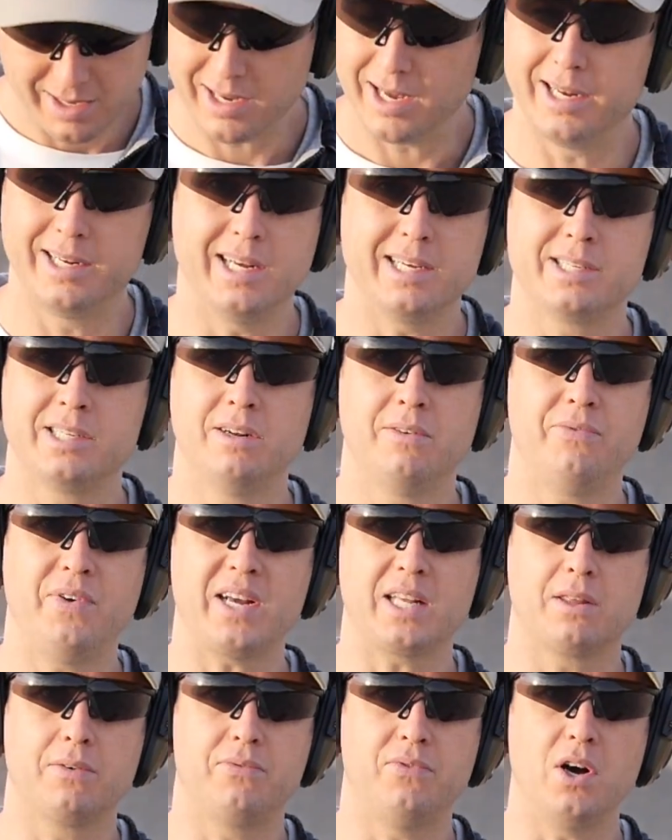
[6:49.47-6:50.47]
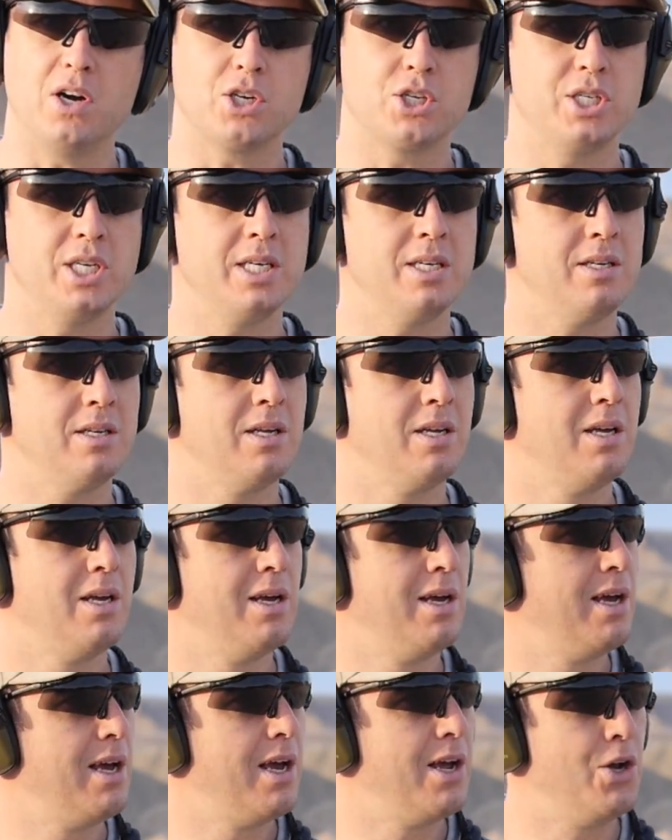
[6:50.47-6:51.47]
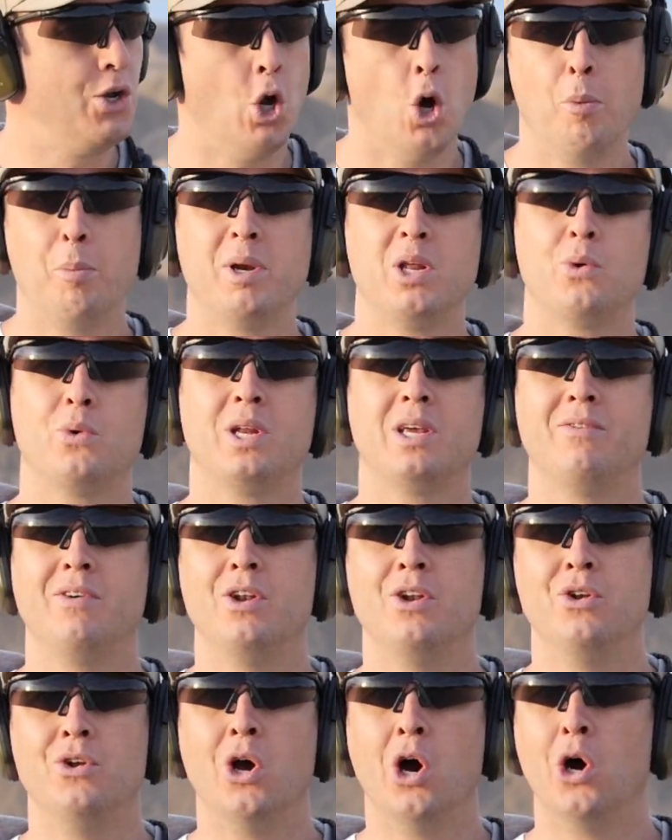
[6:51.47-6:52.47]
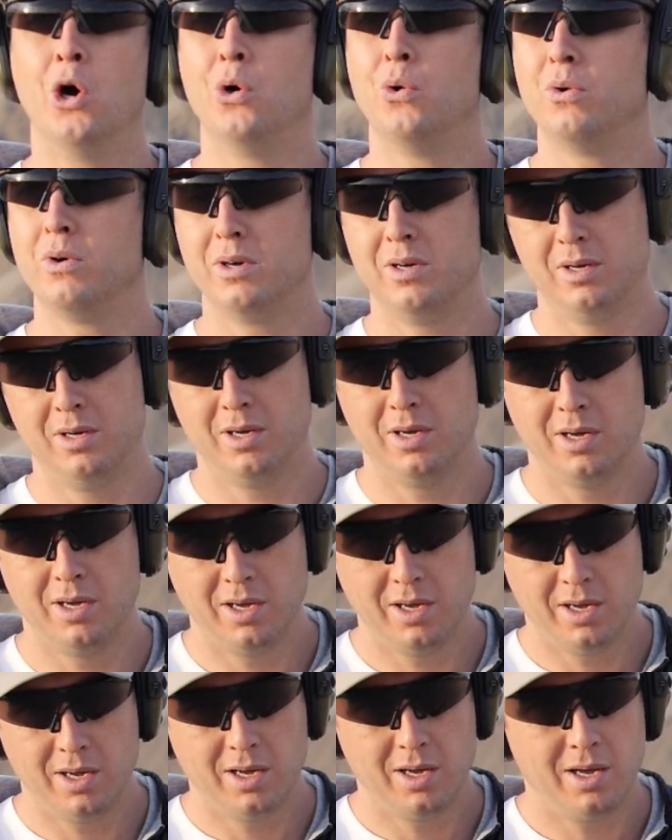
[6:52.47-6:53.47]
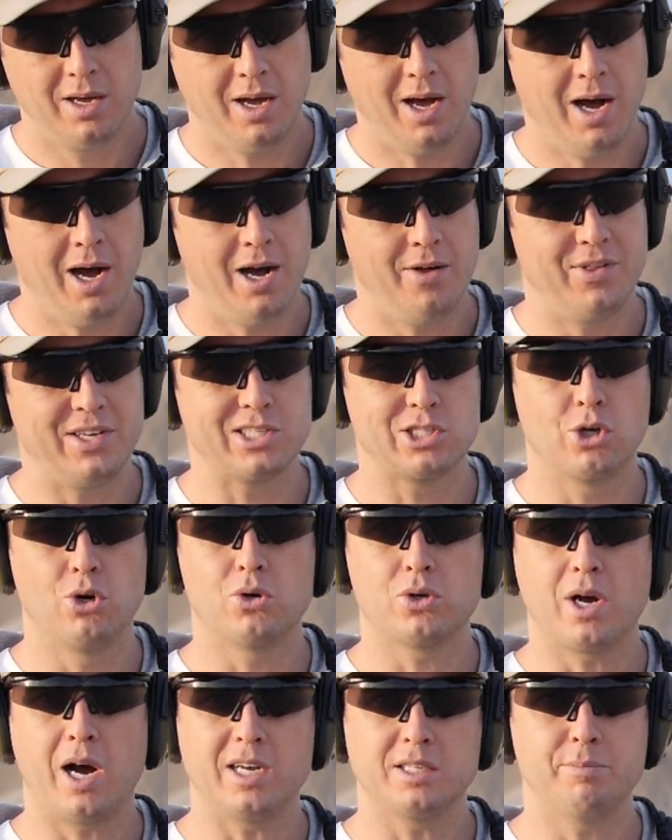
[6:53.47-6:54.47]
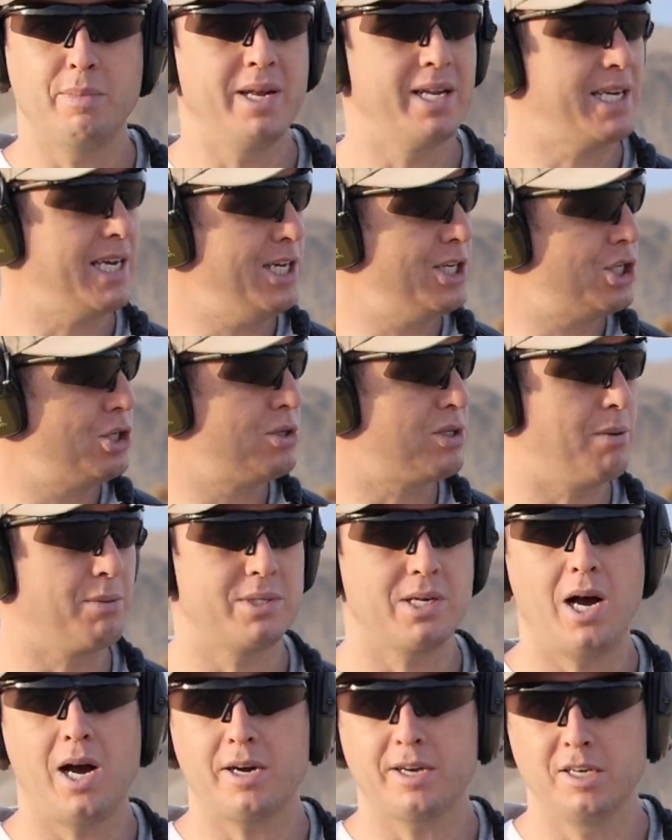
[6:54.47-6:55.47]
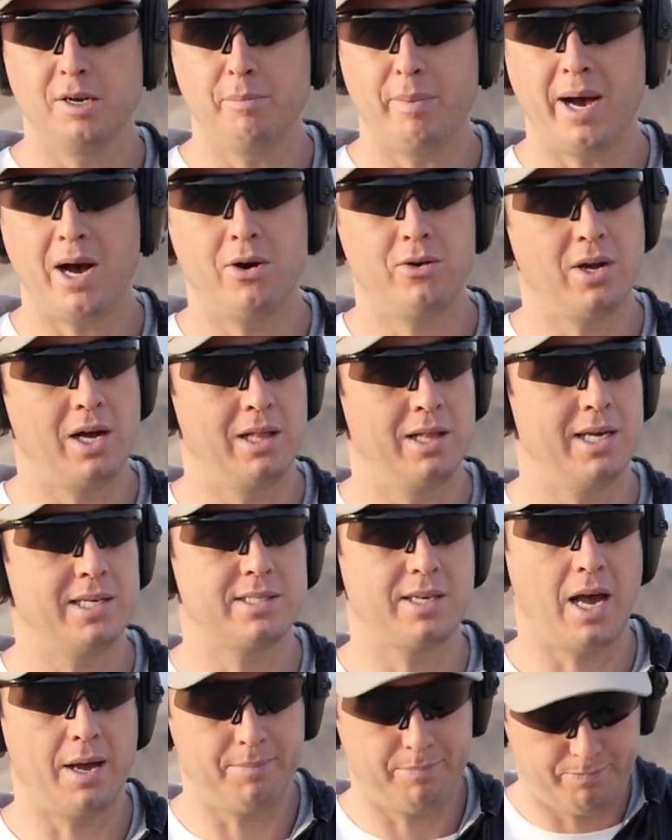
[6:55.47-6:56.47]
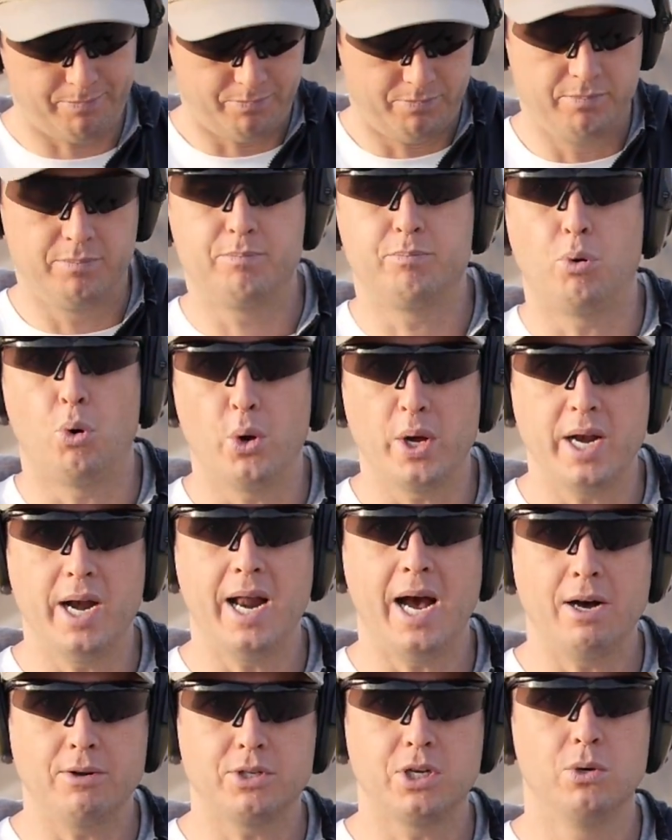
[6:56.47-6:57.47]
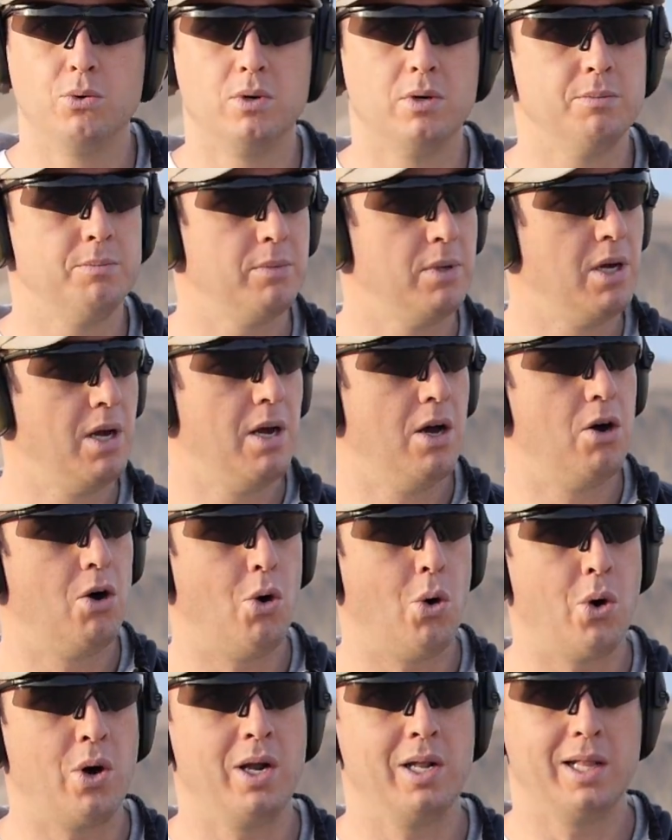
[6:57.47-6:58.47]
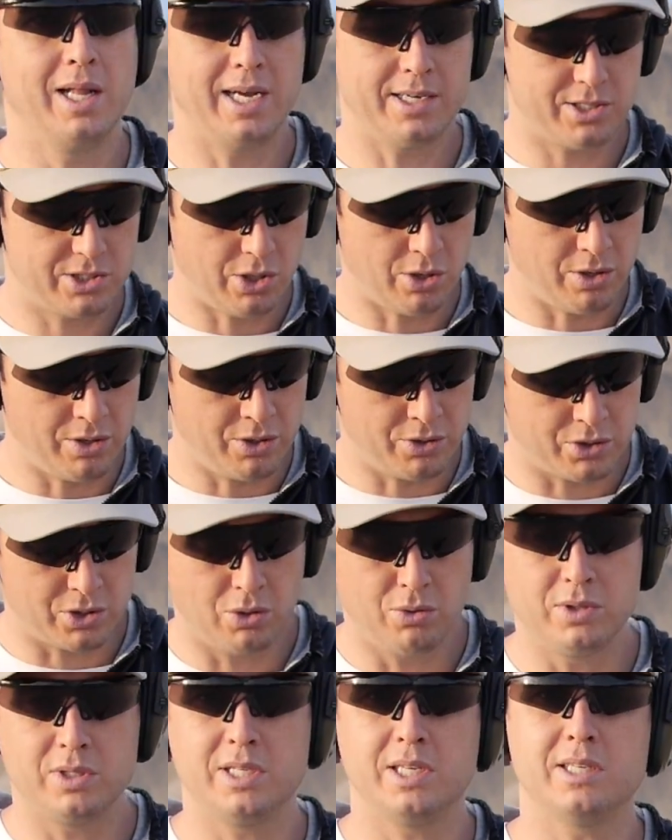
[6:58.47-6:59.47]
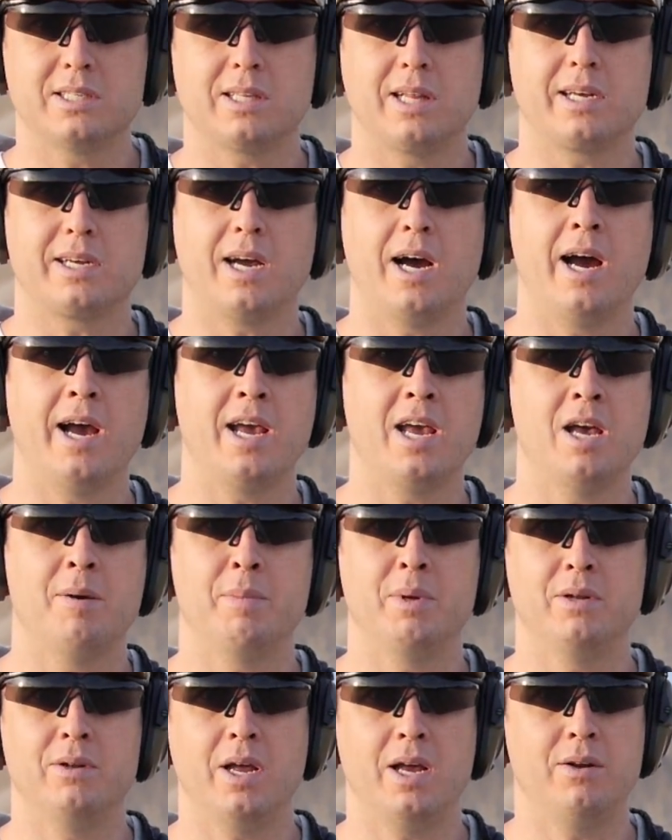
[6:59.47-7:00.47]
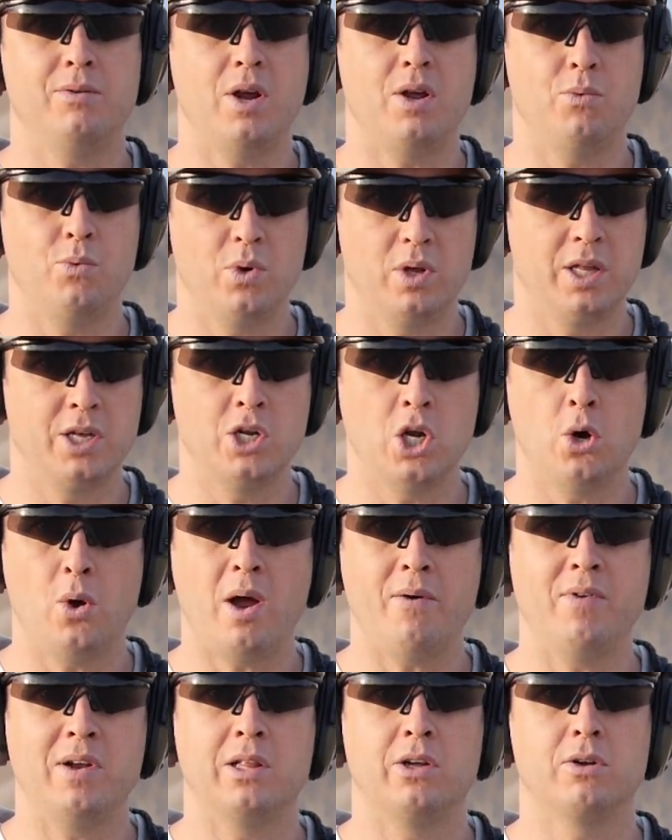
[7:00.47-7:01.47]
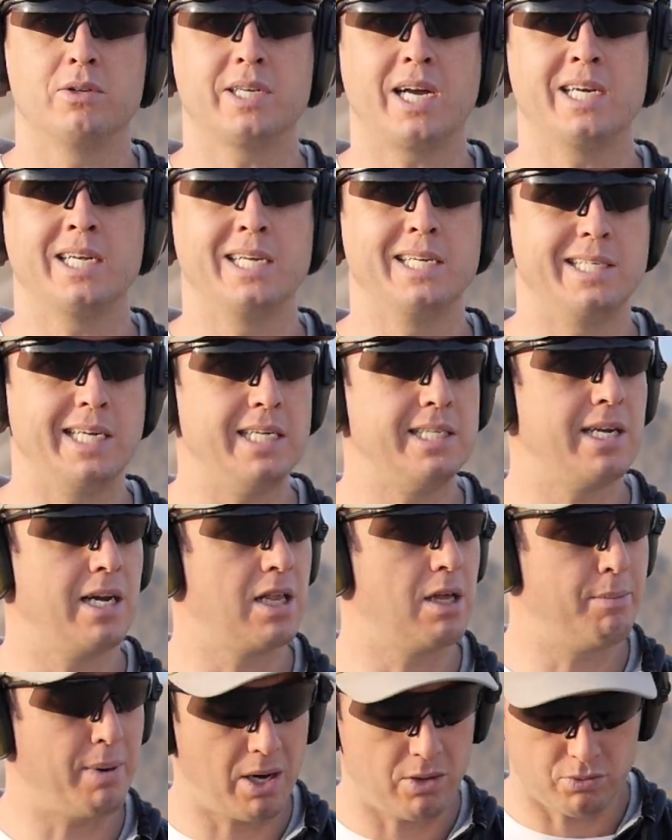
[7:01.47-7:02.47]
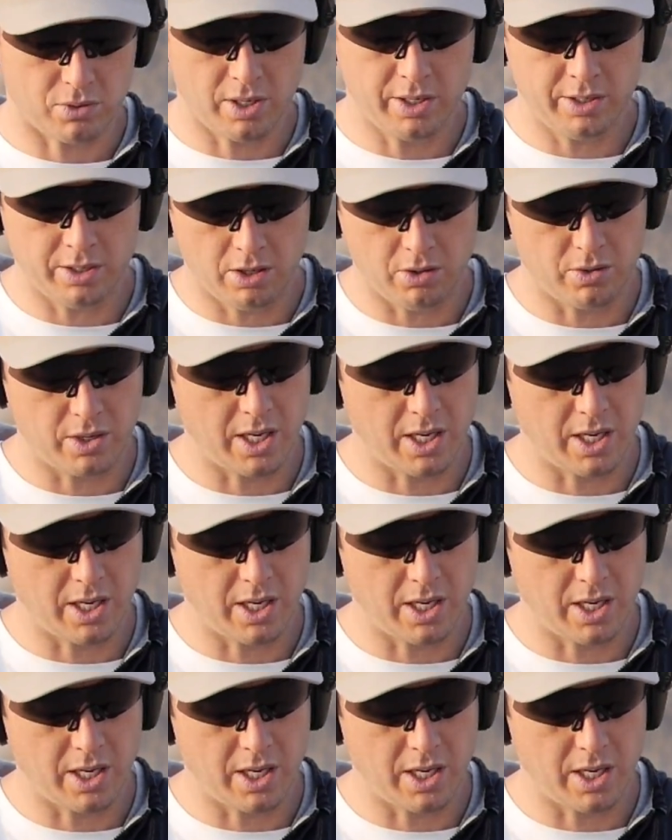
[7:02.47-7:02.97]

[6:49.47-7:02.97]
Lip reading: It doesn't affect the function. Nobody would even know these little cosmetic issues I'm talking about unless I point it out to them, or unless they're an enthusiast like I am and really know every little tiny detail about, you know,